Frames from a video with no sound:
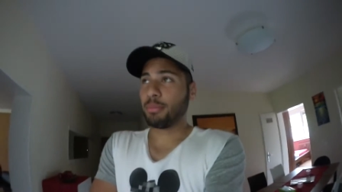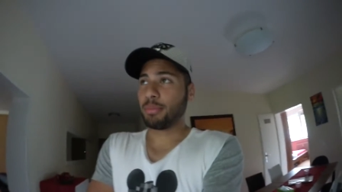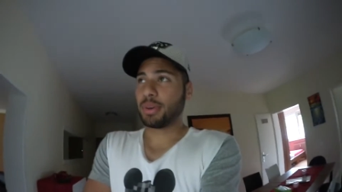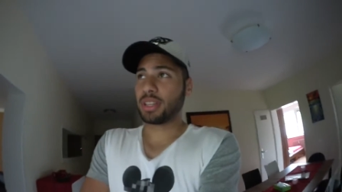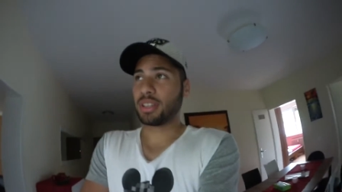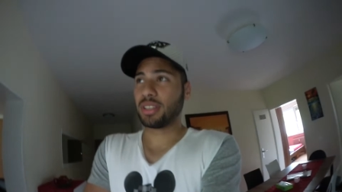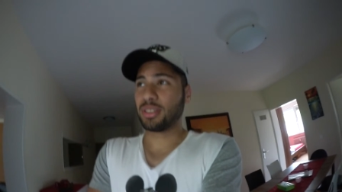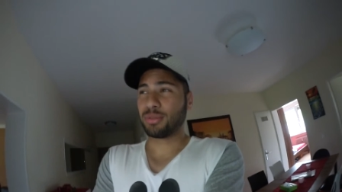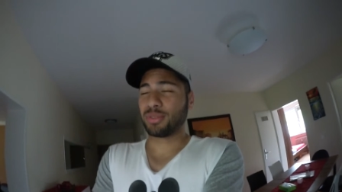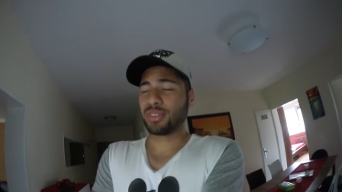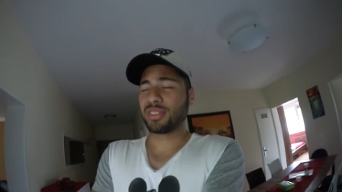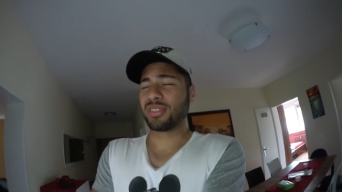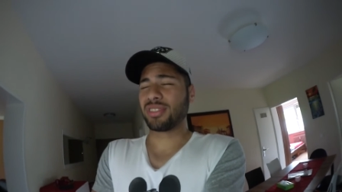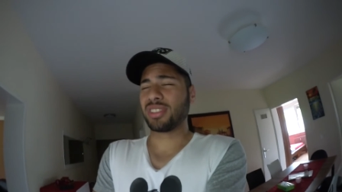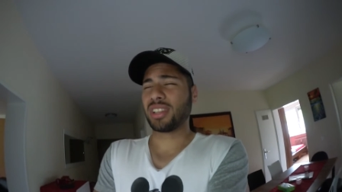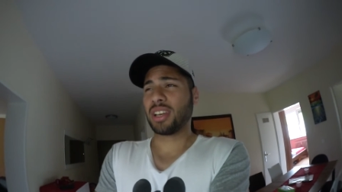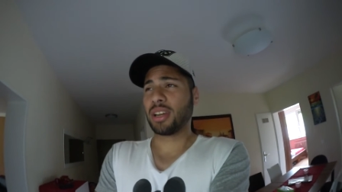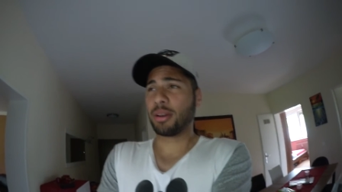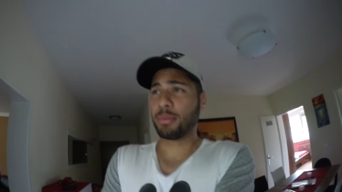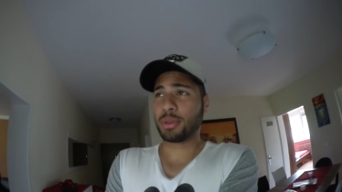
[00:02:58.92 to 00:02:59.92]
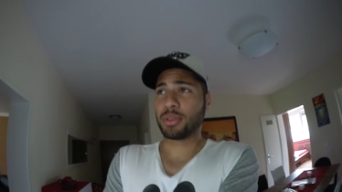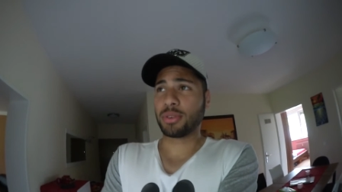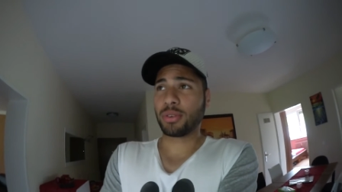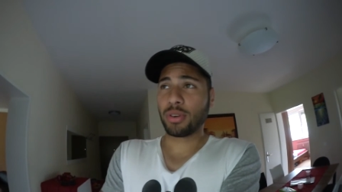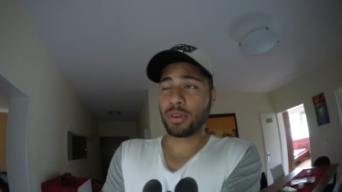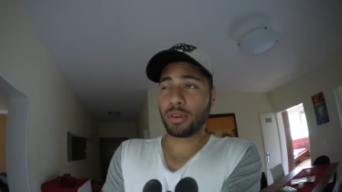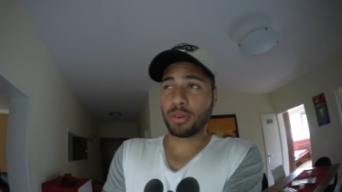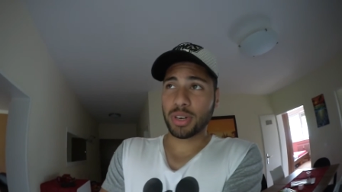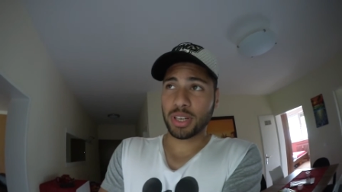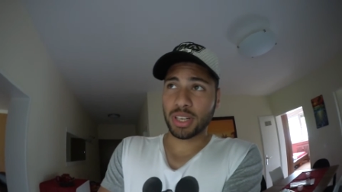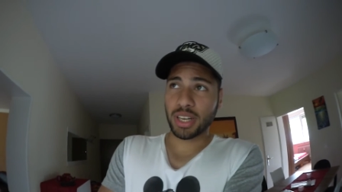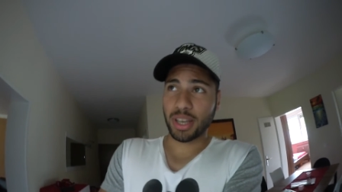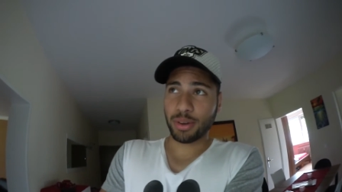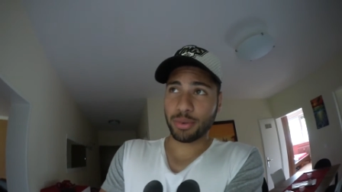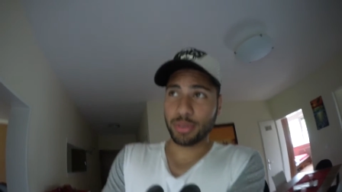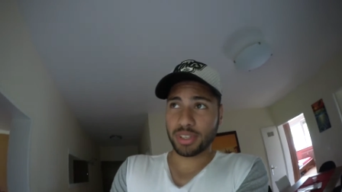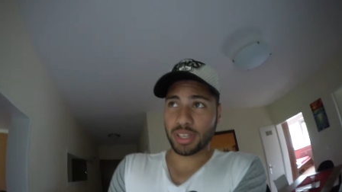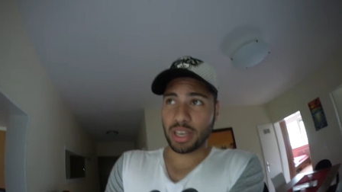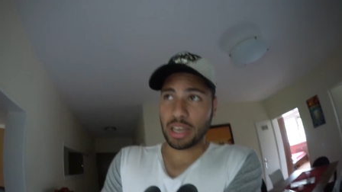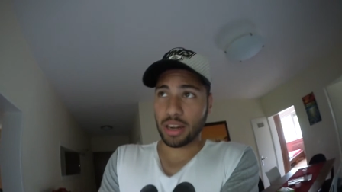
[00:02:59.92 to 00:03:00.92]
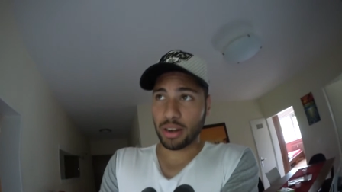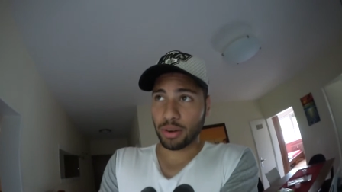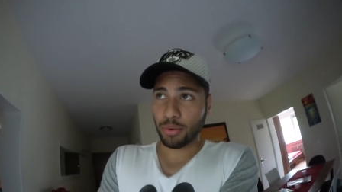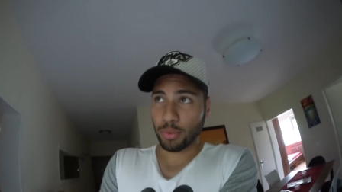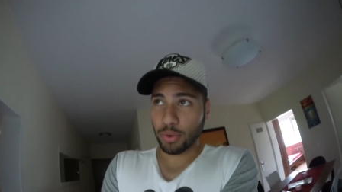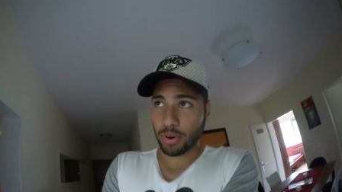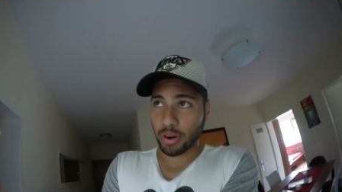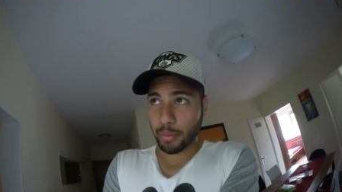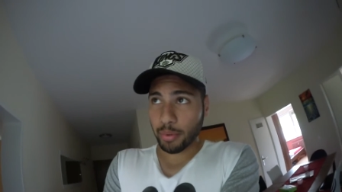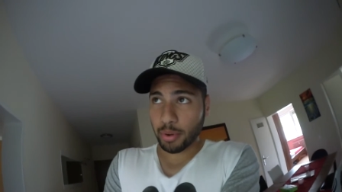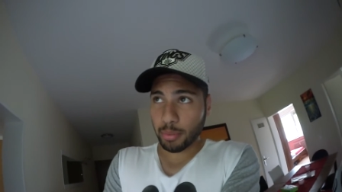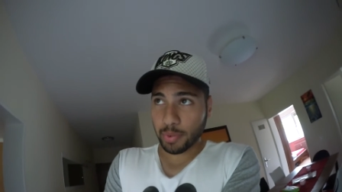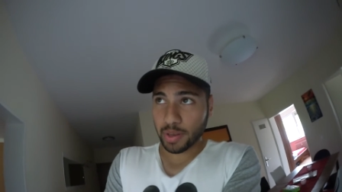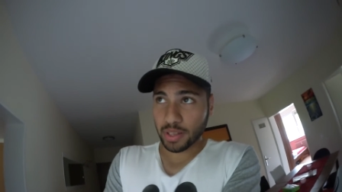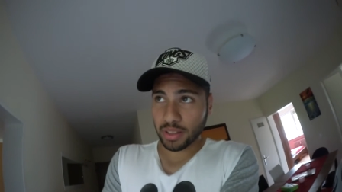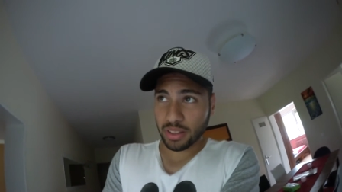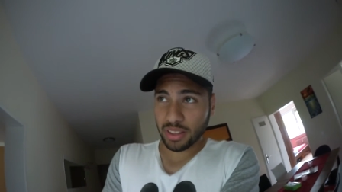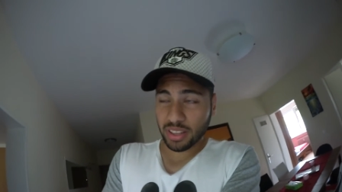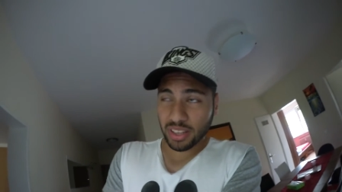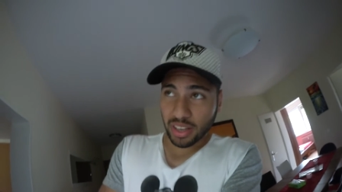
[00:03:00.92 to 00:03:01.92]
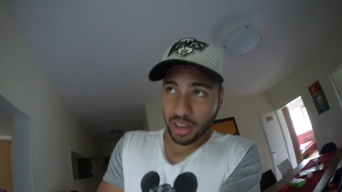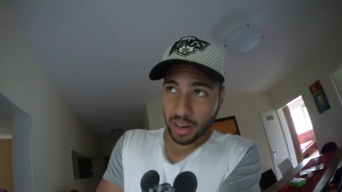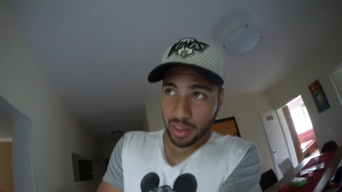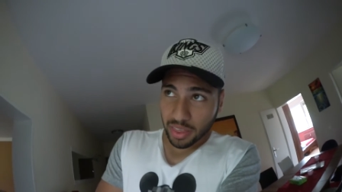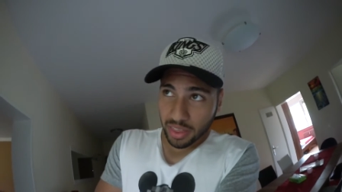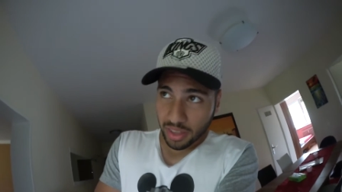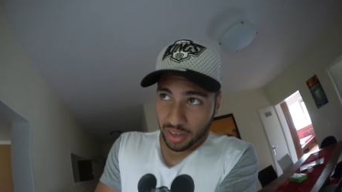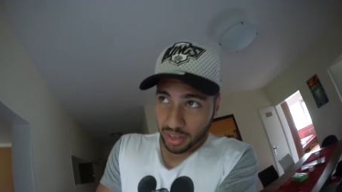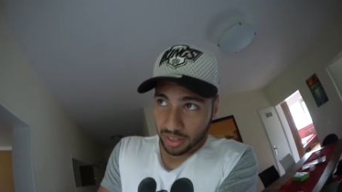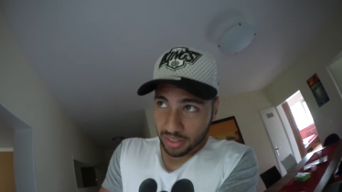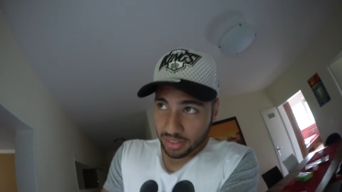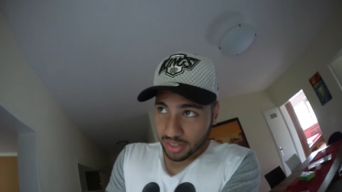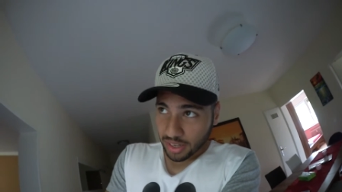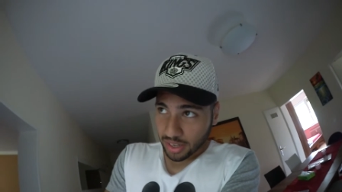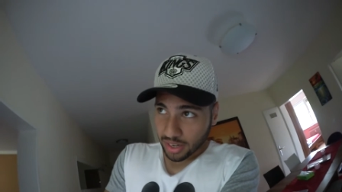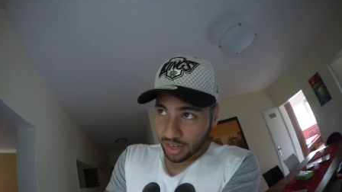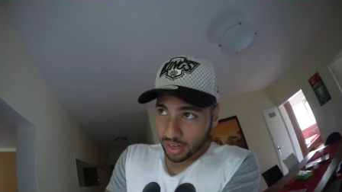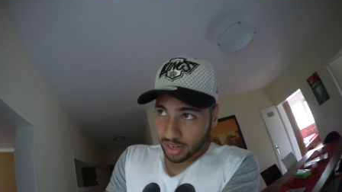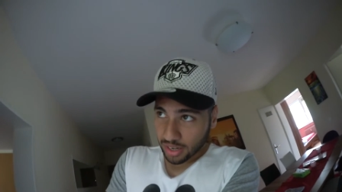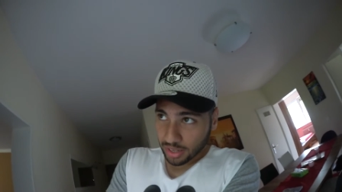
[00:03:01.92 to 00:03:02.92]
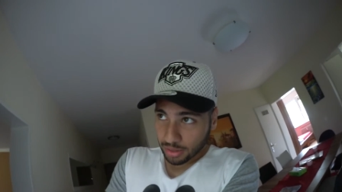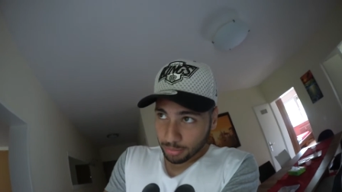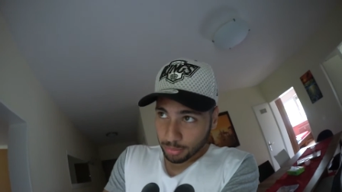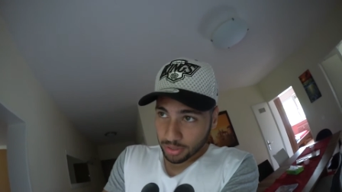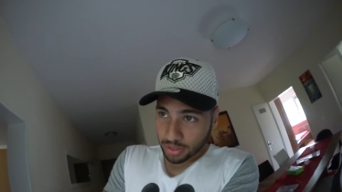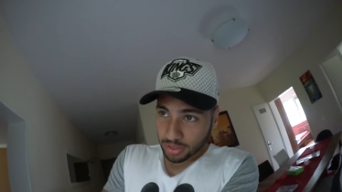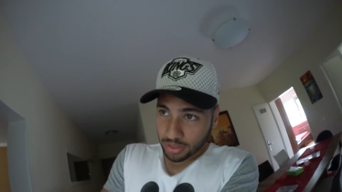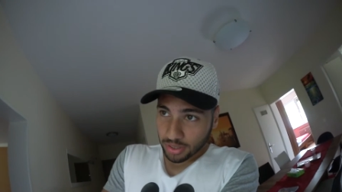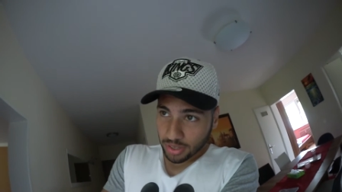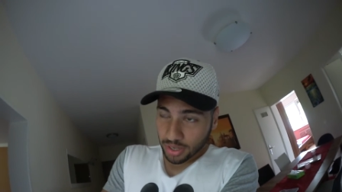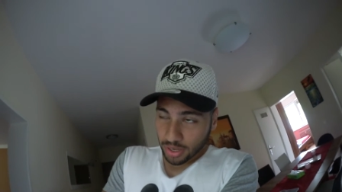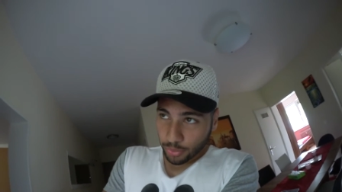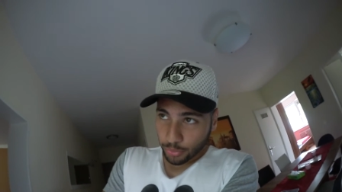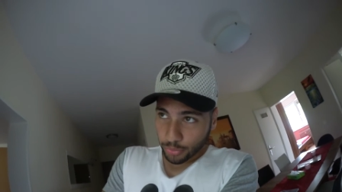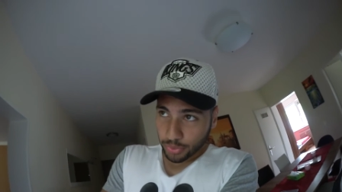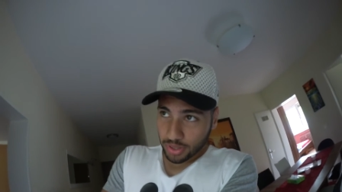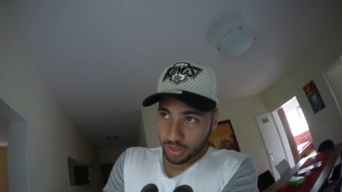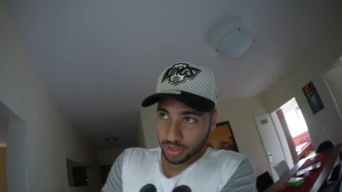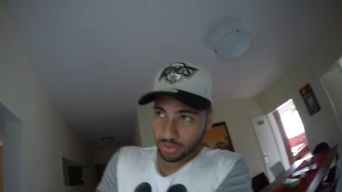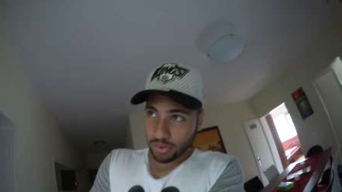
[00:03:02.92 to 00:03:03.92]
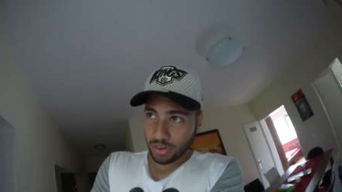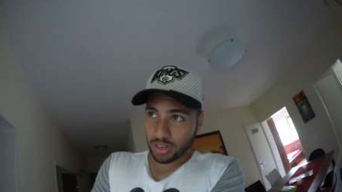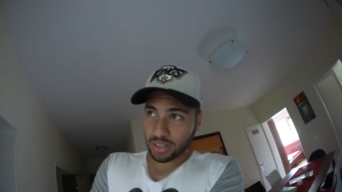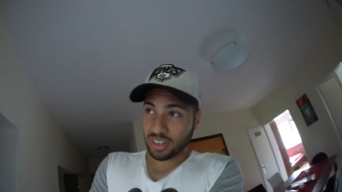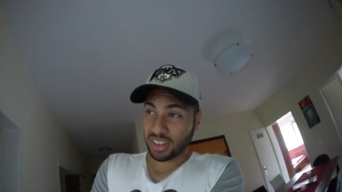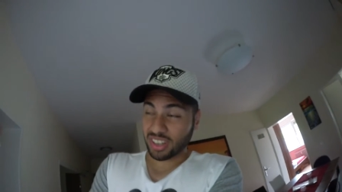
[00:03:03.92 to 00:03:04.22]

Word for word: but it was a little bit cold now it's getting warmer but i think it's getting a little bit windy right